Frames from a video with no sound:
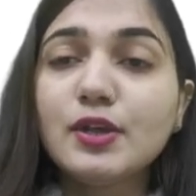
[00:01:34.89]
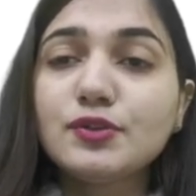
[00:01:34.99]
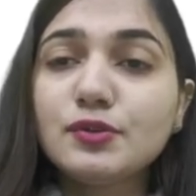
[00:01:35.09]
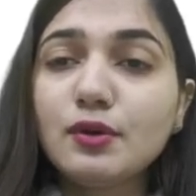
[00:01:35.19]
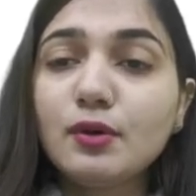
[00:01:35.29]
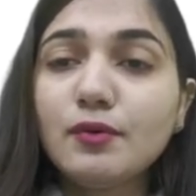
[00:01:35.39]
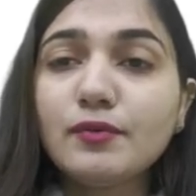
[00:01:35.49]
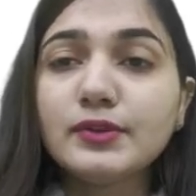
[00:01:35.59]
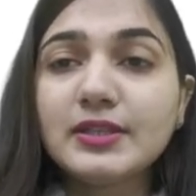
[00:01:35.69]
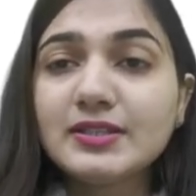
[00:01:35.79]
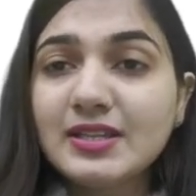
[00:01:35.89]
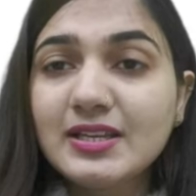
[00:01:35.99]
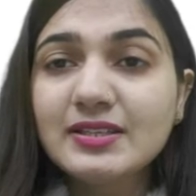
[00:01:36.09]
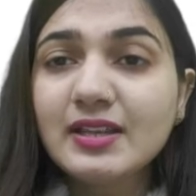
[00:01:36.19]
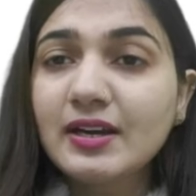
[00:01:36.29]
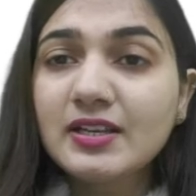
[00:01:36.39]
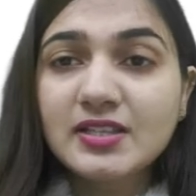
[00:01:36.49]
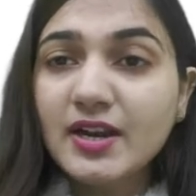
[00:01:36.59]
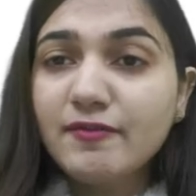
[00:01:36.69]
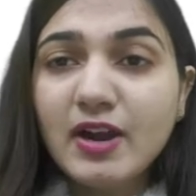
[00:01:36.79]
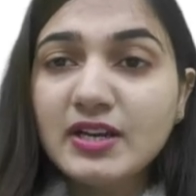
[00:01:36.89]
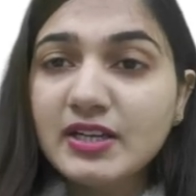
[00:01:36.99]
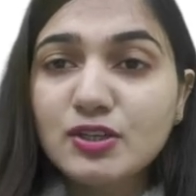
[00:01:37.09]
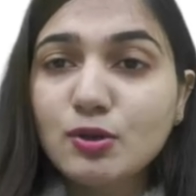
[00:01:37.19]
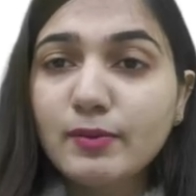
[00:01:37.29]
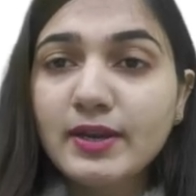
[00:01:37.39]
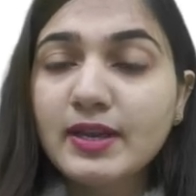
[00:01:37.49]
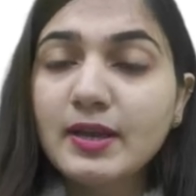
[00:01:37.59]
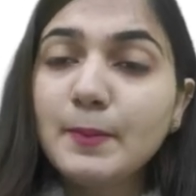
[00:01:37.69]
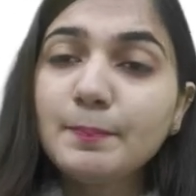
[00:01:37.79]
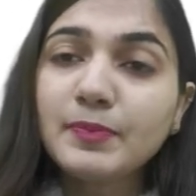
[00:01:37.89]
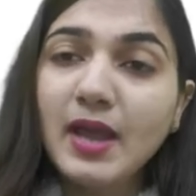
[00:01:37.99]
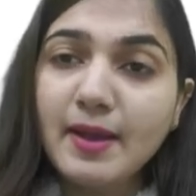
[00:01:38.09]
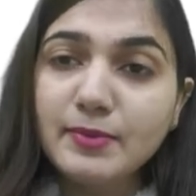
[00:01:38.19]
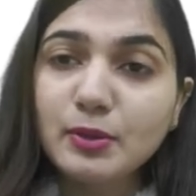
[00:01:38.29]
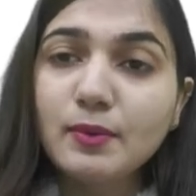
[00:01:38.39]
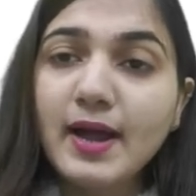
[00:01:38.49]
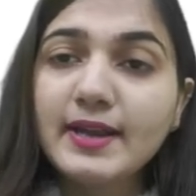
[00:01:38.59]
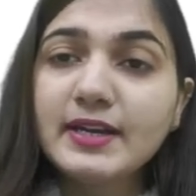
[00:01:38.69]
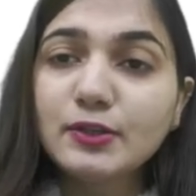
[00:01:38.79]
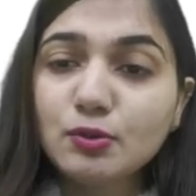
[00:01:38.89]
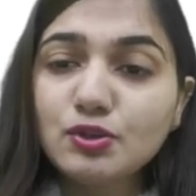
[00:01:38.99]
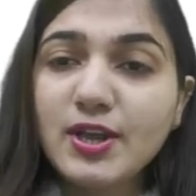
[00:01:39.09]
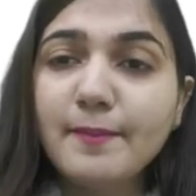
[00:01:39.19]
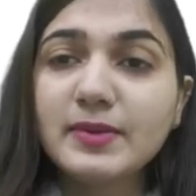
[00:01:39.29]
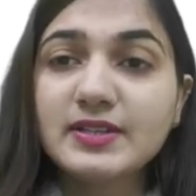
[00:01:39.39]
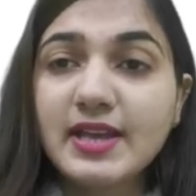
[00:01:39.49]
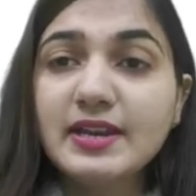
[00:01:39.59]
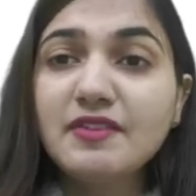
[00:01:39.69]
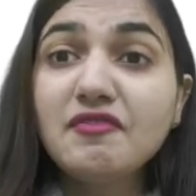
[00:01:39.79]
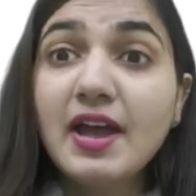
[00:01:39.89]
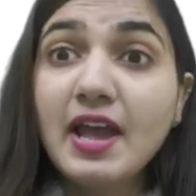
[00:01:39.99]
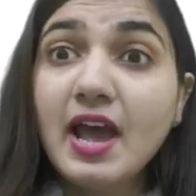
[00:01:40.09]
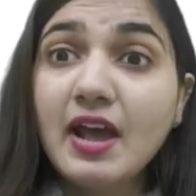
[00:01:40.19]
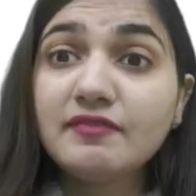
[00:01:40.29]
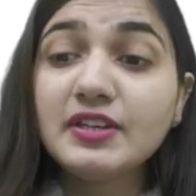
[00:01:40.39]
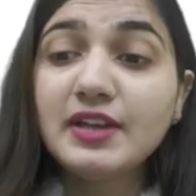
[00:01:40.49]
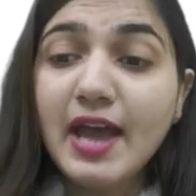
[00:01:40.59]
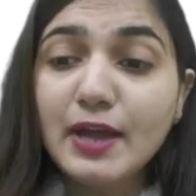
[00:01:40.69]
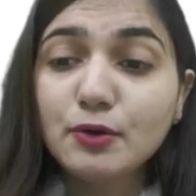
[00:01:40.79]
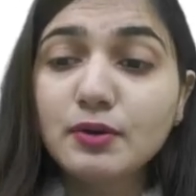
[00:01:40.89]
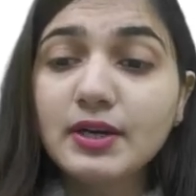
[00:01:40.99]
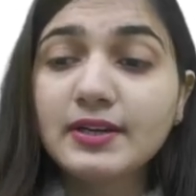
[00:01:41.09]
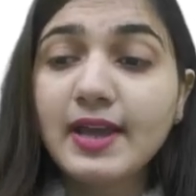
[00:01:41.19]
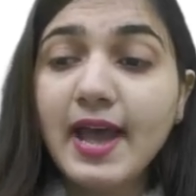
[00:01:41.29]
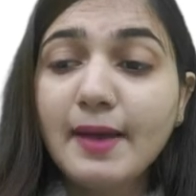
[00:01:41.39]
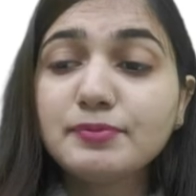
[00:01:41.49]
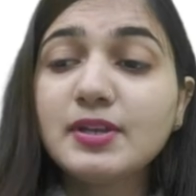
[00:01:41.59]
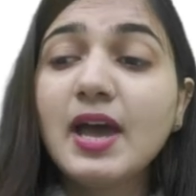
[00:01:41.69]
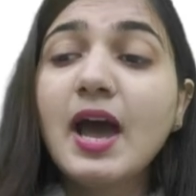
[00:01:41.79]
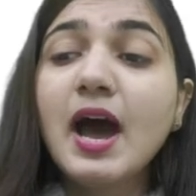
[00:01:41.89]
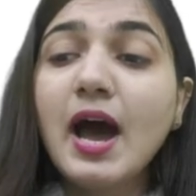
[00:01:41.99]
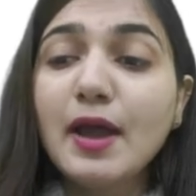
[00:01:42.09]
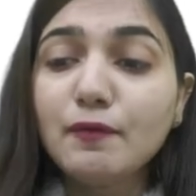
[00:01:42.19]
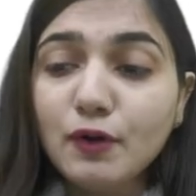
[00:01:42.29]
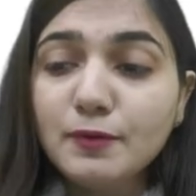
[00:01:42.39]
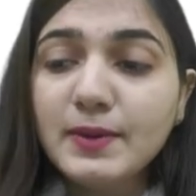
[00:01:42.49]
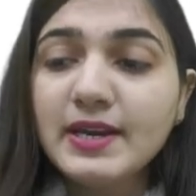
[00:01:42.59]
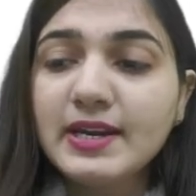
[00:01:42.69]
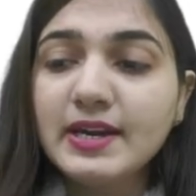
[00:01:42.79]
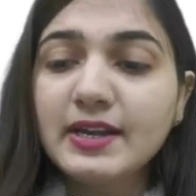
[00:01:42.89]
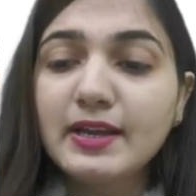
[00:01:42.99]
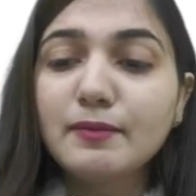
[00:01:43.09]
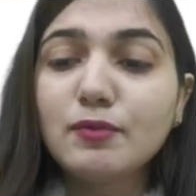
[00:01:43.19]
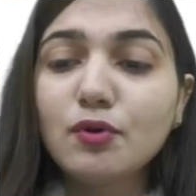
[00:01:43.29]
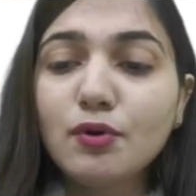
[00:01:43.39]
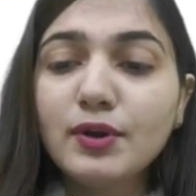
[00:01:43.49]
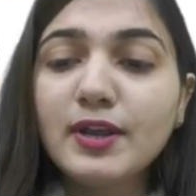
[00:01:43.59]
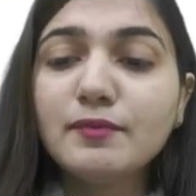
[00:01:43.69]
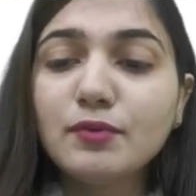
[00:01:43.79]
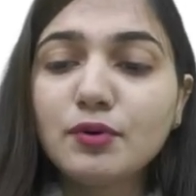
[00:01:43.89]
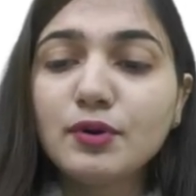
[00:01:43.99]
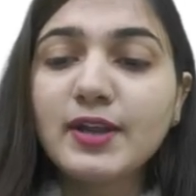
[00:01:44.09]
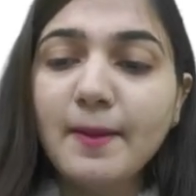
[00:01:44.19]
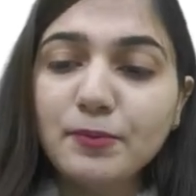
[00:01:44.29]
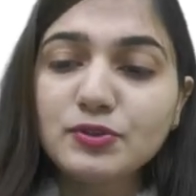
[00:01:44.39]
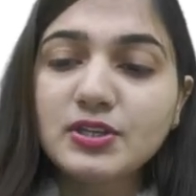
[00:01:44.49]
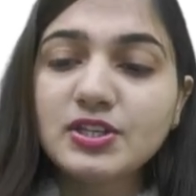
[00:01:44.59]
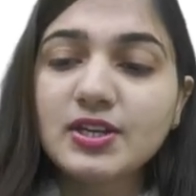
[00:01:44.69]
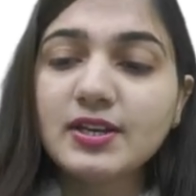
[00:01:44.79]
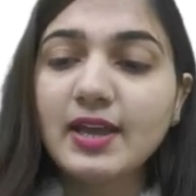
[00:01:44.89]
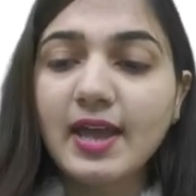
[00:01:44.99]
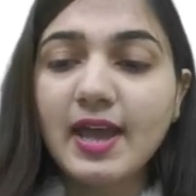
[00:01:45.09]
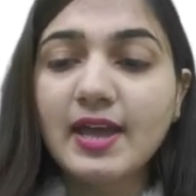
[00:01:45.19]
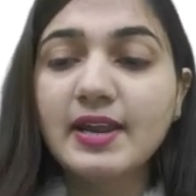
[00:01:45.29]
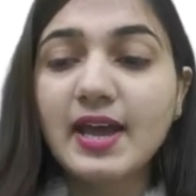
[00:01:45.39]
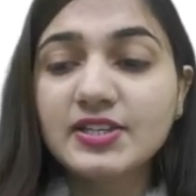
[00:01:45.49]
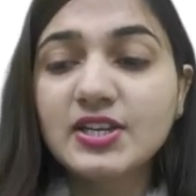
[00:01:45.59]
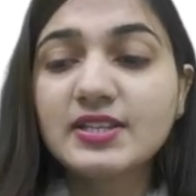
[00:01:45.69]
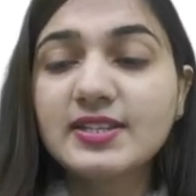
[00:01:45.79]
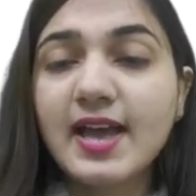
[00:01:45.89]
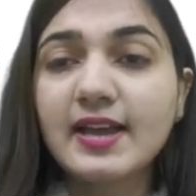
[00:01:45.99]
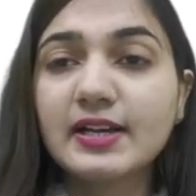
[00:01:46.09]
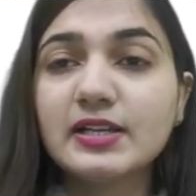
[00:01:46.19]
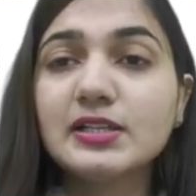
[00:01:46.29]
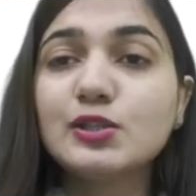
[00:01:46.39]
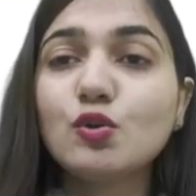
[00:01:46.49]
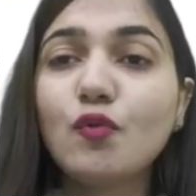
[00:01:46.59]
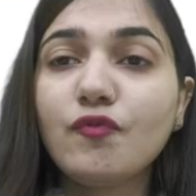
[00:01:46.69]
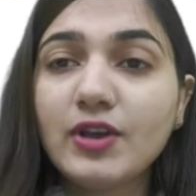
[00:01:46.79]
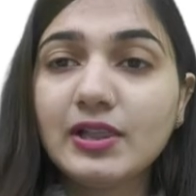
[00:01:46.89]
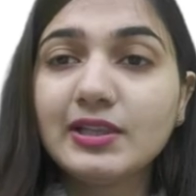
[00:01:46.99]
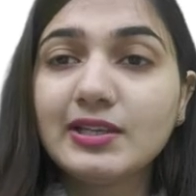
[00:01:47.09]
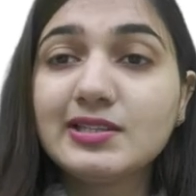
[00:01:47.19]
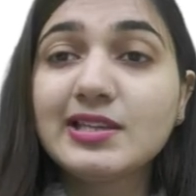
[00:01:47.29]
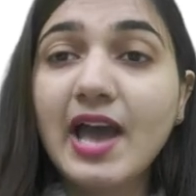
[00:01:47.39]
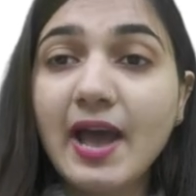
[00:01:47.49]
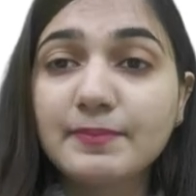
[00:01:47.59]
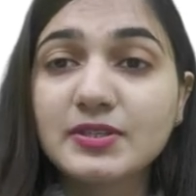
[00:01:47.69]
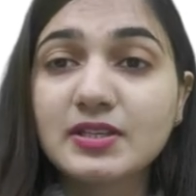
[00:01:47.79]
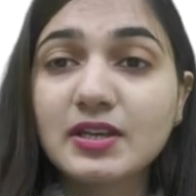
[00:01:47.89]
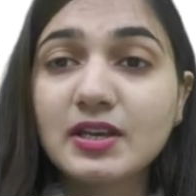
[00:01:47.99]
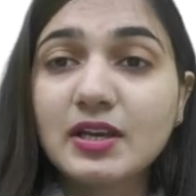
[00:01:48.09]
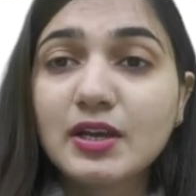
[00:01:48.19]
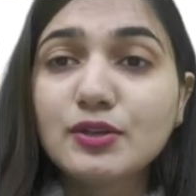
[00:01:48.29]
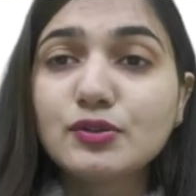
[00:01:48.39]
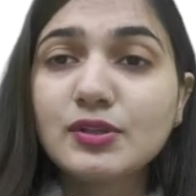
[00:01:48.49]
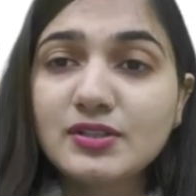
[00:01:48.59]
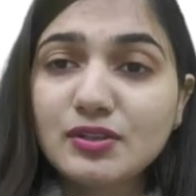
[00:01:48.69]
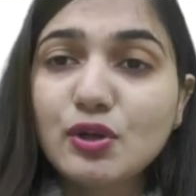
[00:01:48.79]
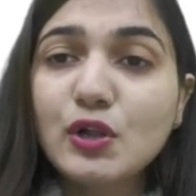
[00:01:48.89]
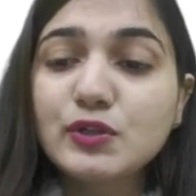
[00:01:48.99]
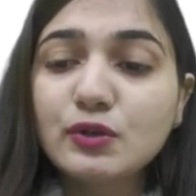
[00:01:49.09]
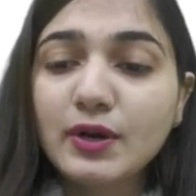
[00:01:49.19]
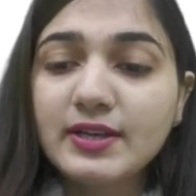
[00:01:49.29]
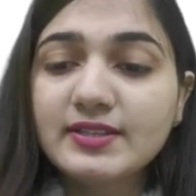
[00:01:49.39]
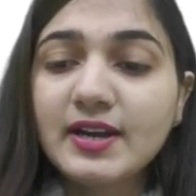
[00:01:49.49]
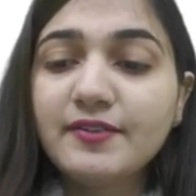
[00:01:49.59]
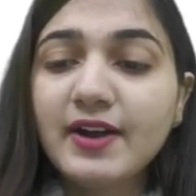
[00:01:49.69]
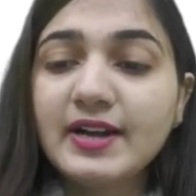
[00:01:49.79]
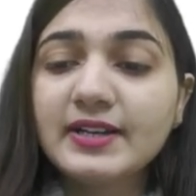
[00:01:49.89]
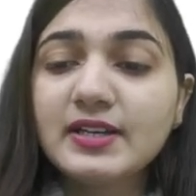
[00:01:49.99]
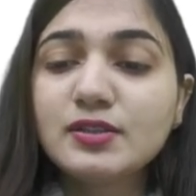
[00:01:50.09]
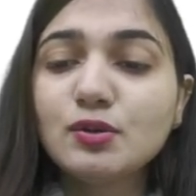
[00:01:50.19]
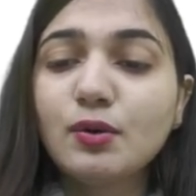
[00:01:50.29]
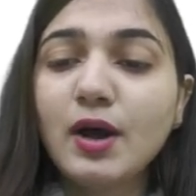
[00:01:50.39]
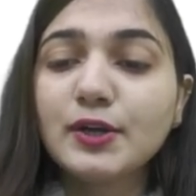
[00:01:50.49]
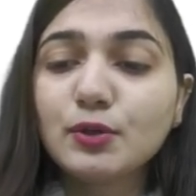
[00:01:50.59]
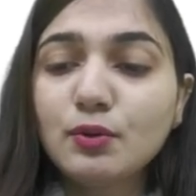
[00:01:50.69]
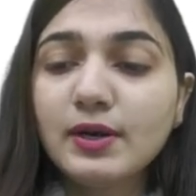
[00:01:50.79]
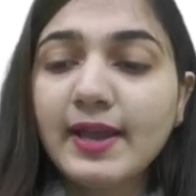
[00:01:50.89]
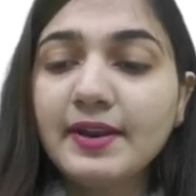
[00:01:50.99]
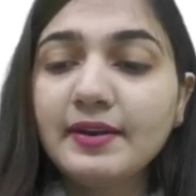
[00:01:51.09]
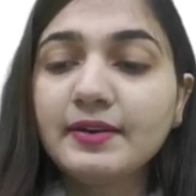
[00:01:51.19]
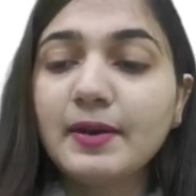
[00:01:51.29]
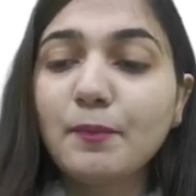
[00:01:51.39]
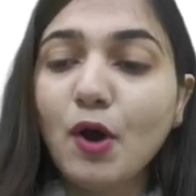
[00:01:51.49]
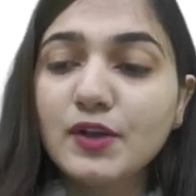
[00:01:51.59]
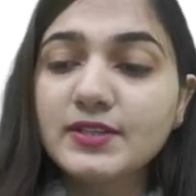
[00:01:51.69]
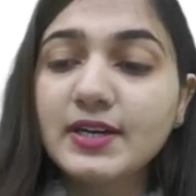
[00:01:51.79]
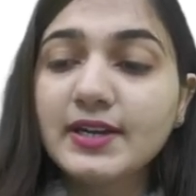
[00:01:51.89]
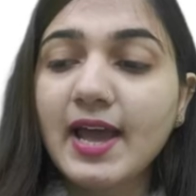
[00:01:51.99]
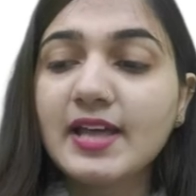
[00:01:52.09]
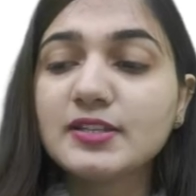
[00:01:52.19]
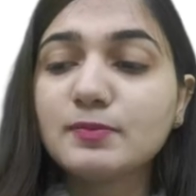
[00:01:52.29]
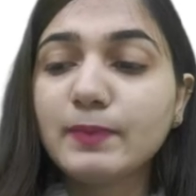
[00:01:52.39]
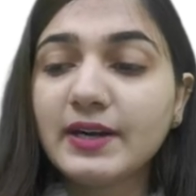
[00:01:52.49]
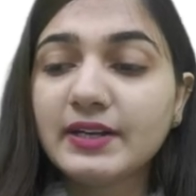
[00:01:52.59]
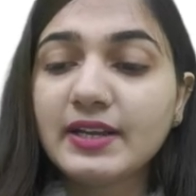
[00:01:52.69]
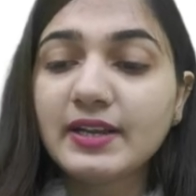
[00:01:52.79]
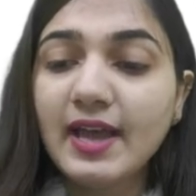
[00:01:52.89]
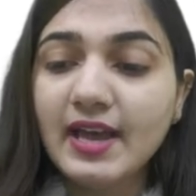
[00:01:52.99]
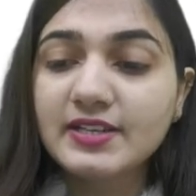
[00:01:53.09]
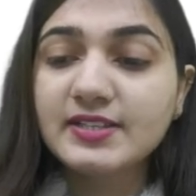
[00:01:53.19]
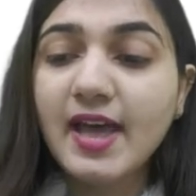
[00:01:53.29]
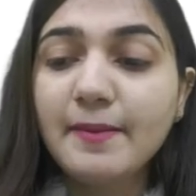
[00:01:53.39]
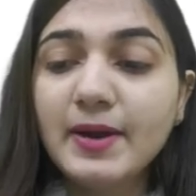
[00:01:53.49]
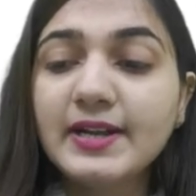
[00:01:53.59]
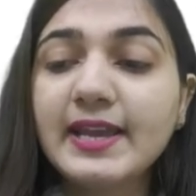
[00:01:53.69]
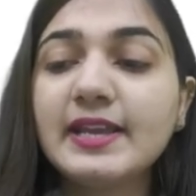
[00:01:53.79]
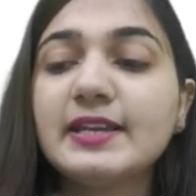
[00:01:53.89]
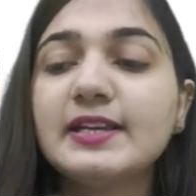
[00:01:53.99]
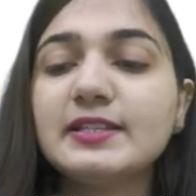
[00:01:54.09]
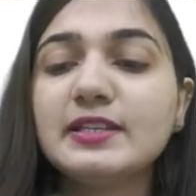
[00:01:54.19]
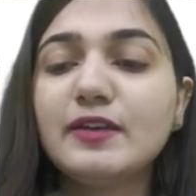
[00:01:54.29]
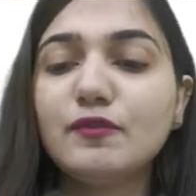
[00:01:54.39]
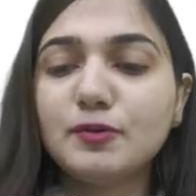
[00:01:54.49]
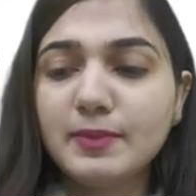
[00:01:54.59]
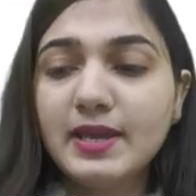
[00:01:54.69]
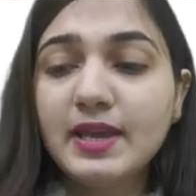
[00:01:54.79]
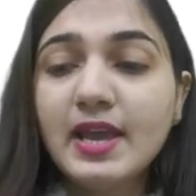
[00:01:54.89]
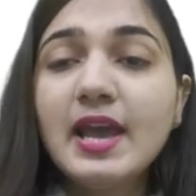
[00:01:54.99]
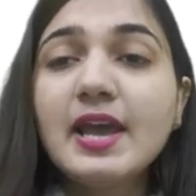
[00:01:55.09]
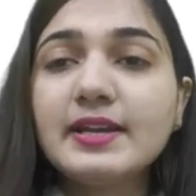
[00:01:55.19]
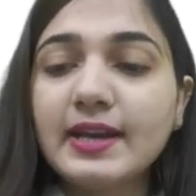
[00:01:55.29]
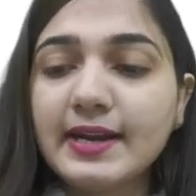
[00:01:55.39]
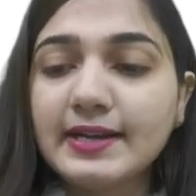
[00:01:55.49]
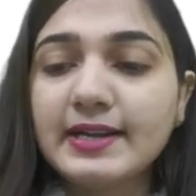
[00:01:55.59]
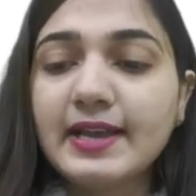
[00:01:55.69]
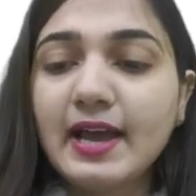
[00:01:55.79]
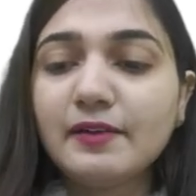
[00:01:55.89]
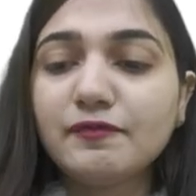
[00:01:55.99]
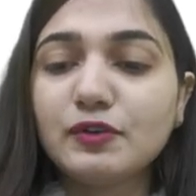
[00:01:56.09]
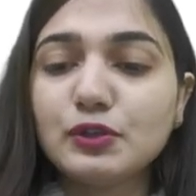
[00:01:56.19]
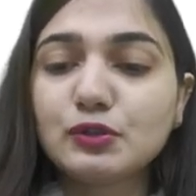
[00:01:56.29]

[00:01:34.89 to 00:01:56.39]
So this is the disadvantage over here. I am requiring two chambers, and if I have the narrower gaps, I would be needing more and more deposition and etching cycles to fill these gaps. So this is also a disadvantage. So a tool can deposit and sputtering etch simultaneously would be greatly helpful.